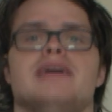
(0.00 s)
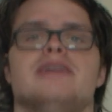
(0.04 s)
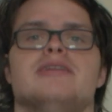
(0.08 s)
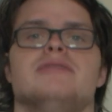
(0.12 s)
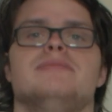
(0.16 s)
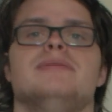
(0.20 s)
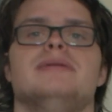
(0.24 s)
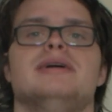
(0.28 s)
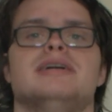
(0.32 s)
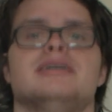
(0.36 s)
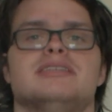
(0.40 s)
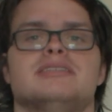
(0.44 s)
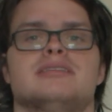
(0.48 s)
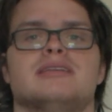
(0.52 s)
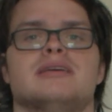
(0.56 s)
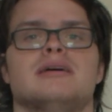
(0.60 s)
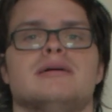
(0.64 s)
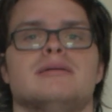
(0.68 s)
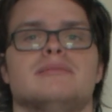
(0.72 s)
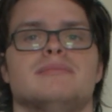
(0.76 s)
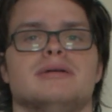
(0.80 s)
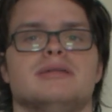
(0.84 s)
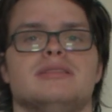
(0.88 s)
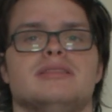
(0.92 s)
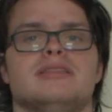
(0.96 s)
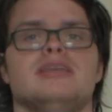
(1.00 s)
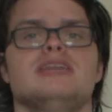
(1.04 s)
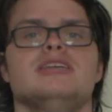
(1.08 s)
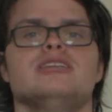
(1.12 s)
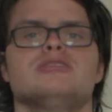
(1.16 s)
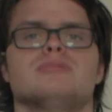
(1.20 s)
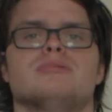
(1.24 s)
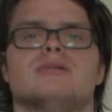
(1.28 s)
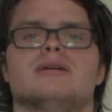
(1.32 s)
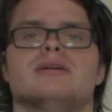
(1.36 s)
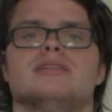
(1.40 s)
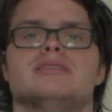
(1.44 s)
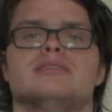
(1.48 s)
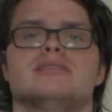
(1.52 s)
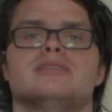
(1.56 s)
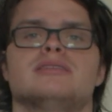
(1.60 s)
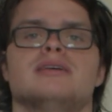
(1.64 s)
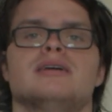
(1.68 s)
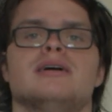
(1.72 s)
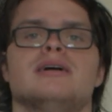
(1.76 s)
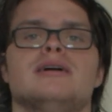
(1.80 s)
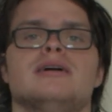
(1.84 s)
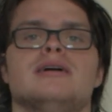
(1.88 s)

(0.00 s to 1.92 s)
hit or miss, but these ones,